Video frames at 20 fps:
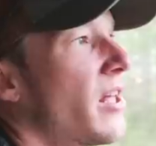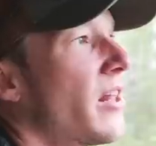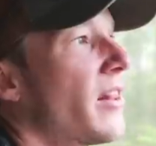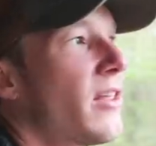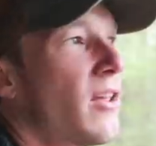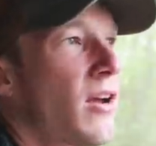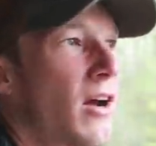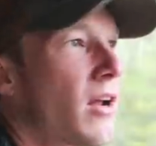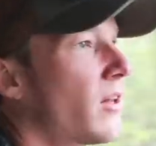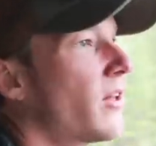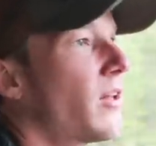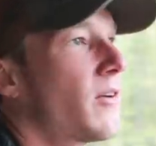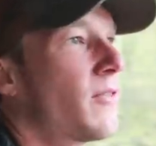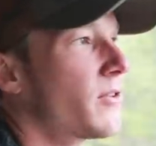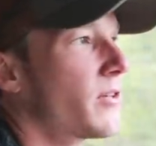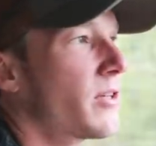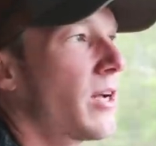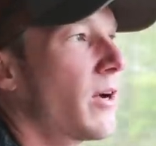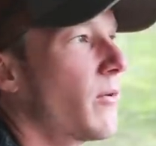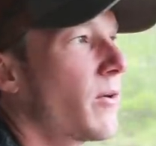The auto
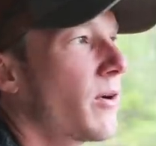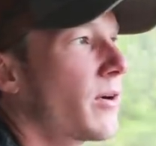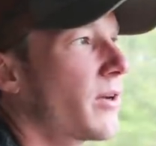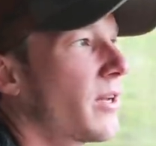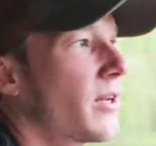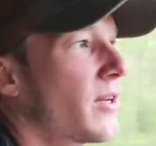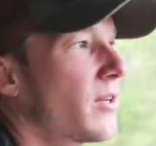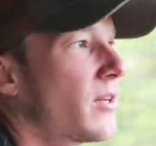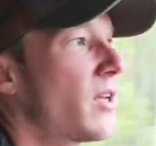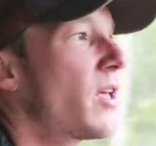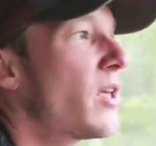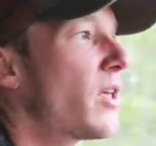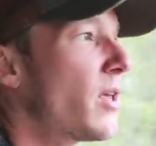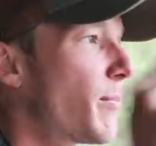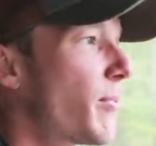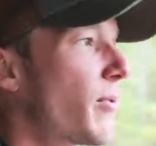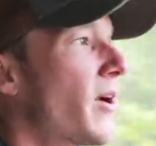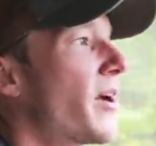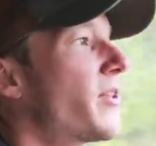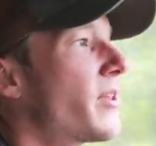level's not working. You
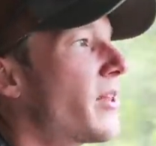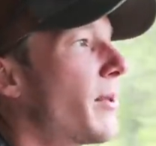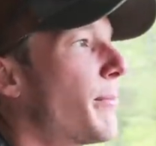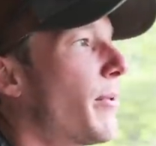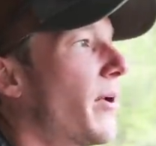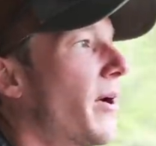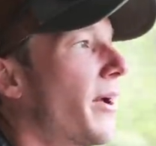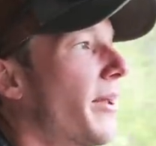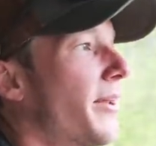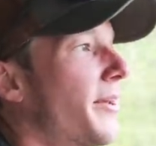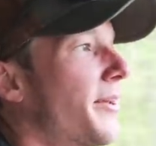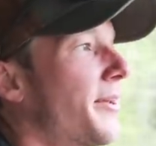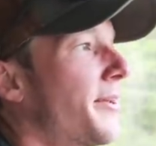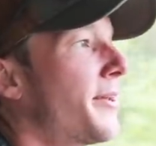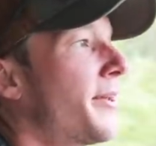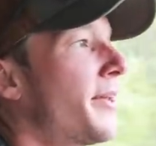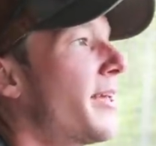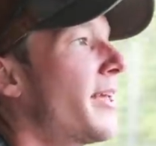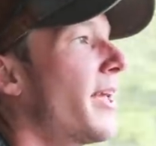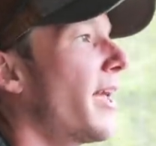press the
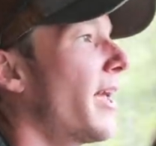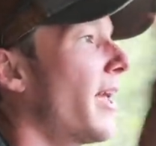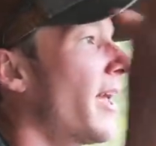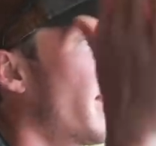button and